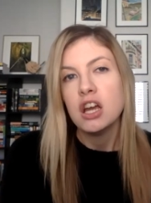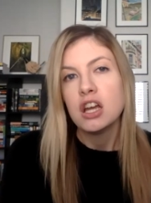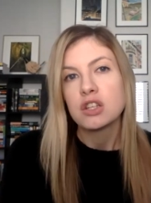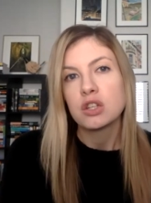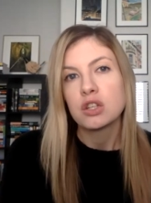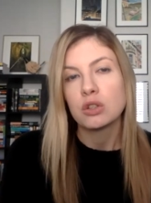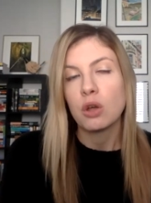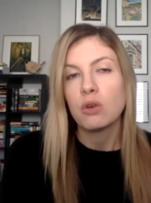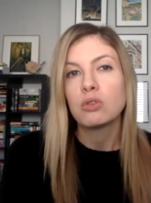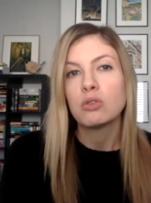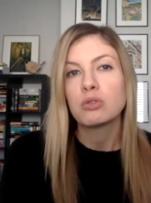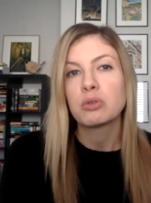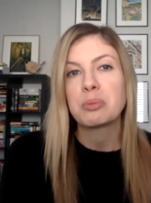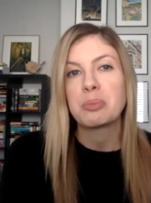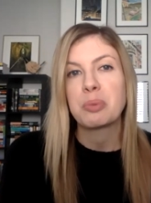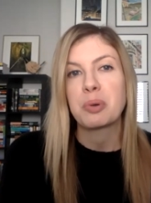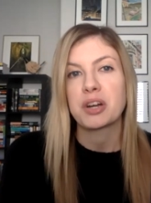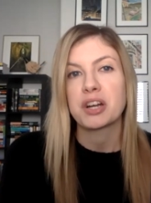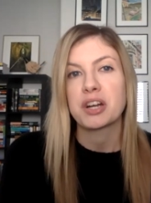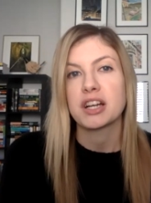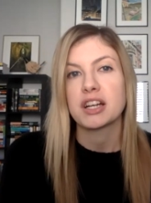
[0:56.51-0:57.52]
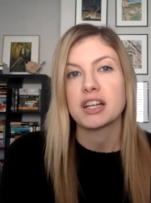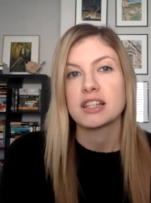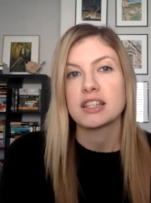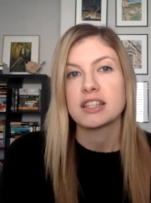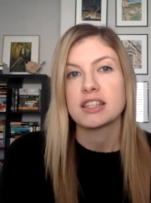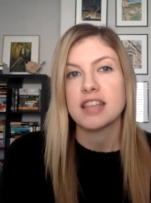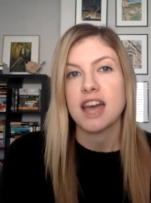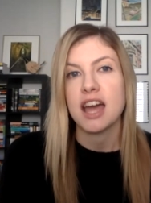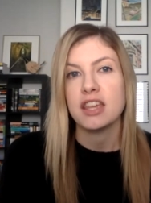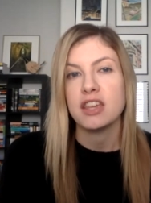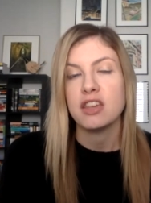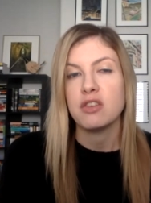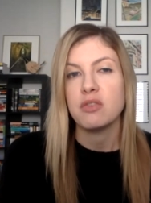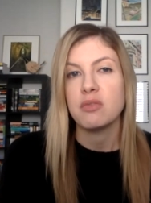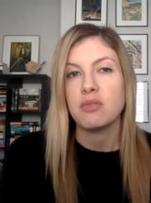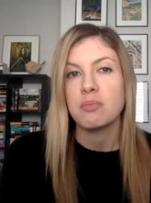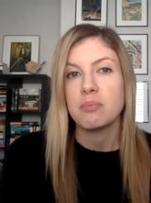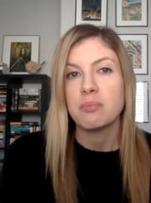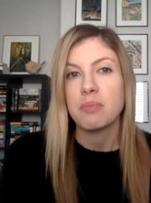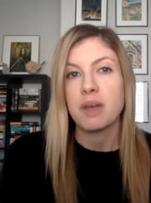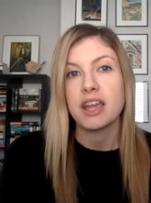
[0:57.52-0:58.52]
to local reporters that
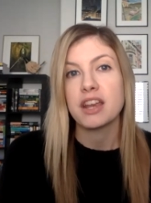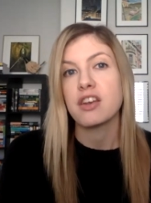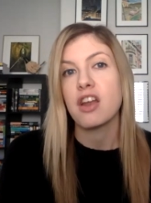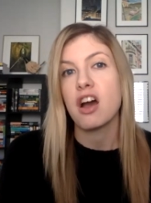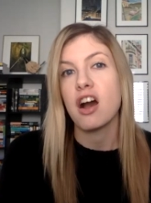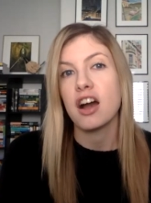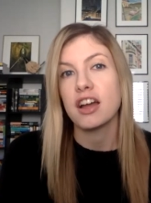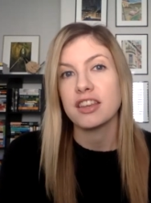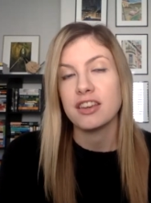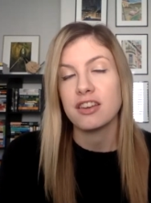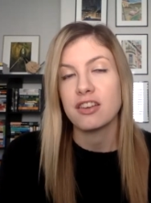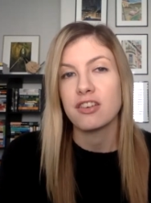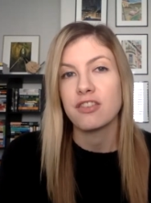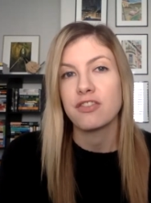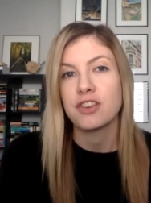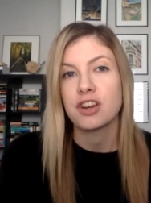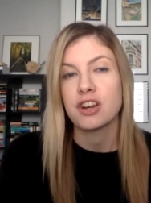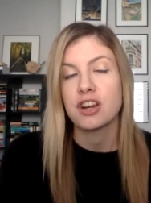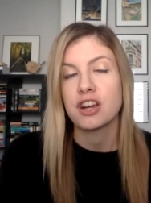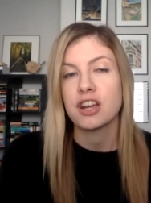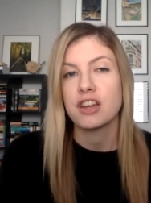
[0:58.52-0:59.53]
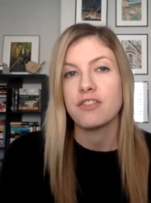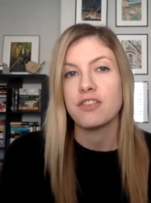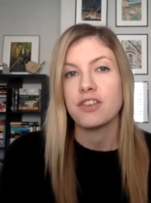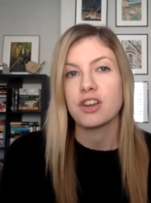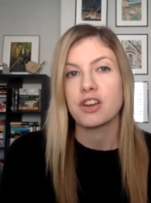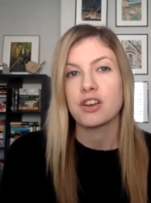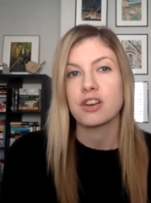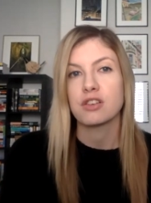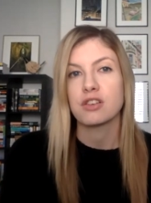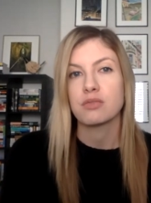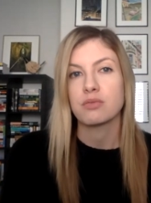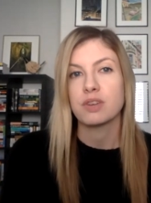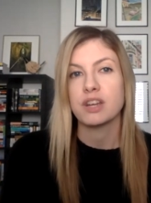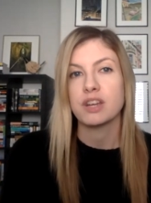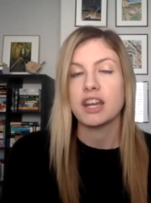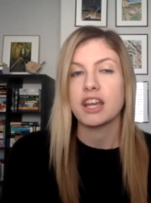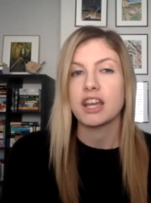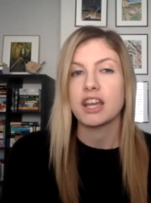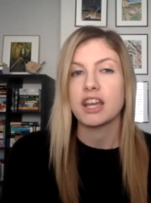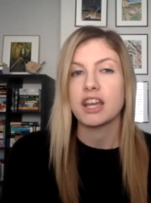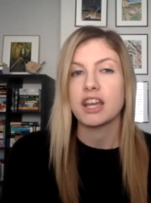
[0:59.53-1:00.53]
you might not, you know, if you're if you're
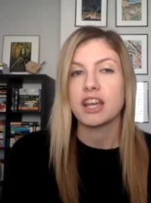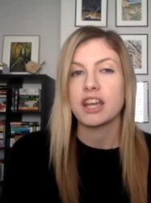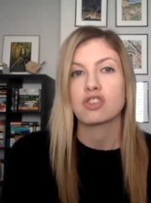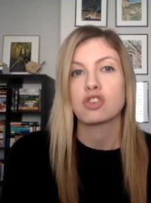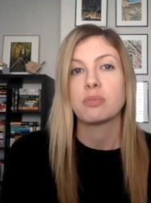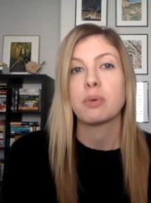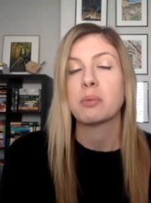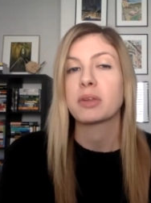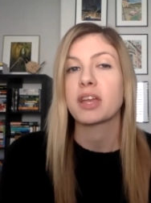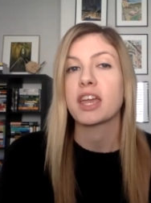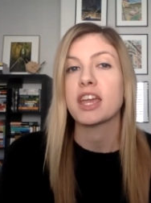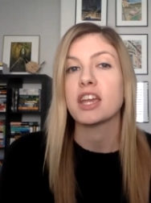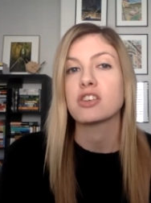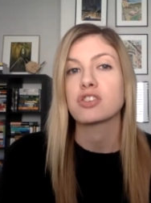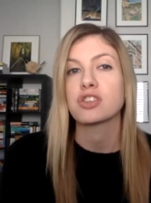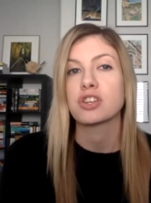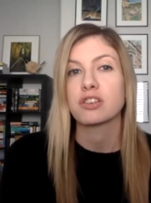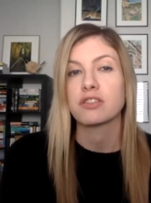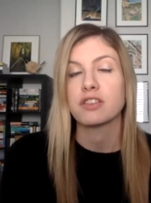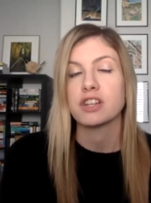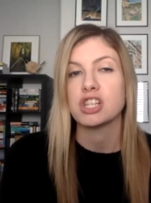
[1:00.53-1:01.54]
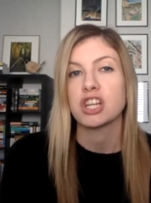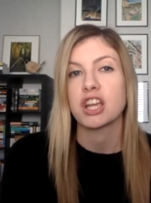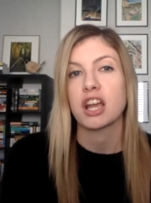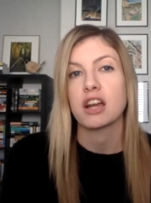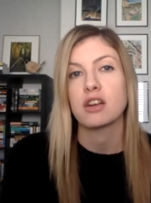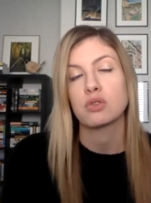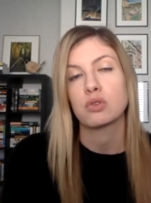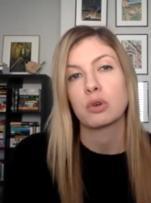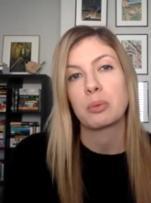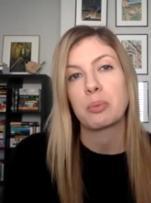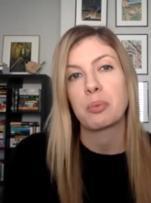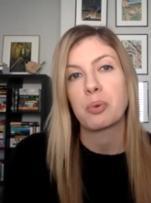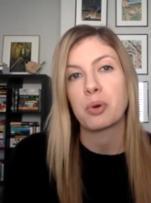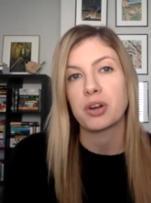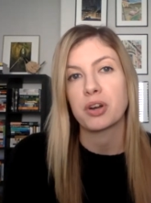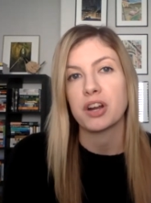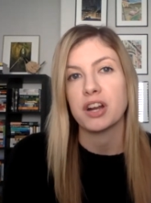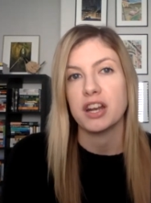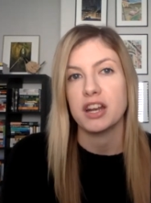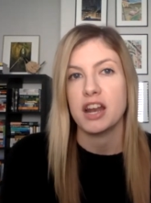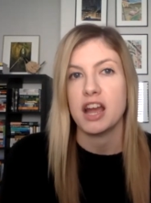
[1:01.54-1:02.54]
reading a national publication or reaching out to a
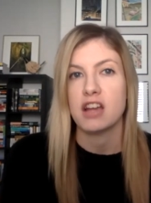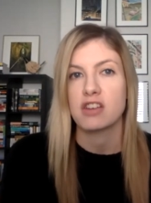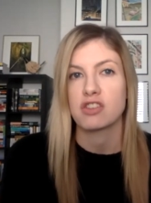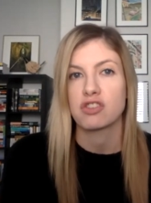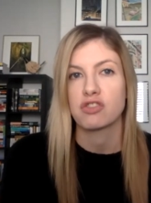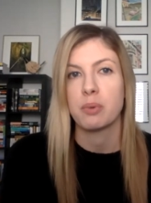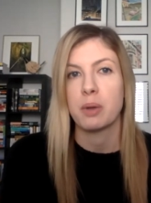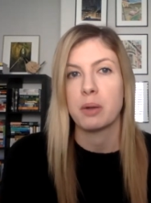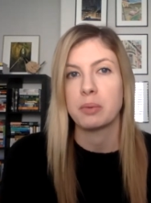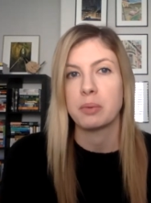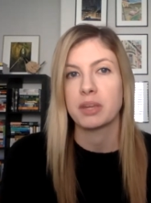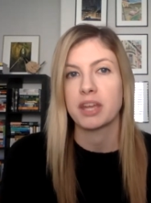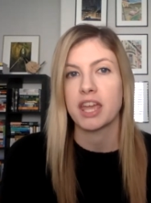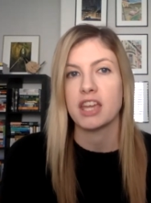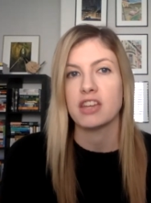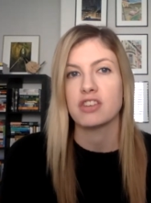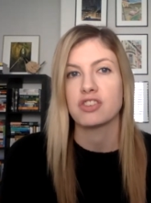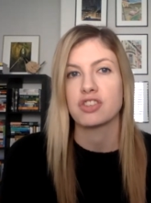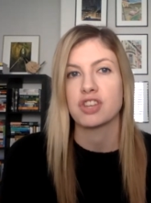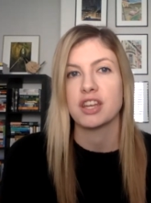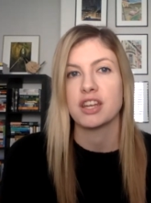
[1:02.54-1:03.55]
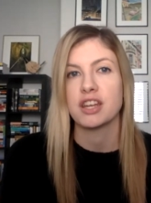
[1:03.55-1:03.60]
reporter at a national publication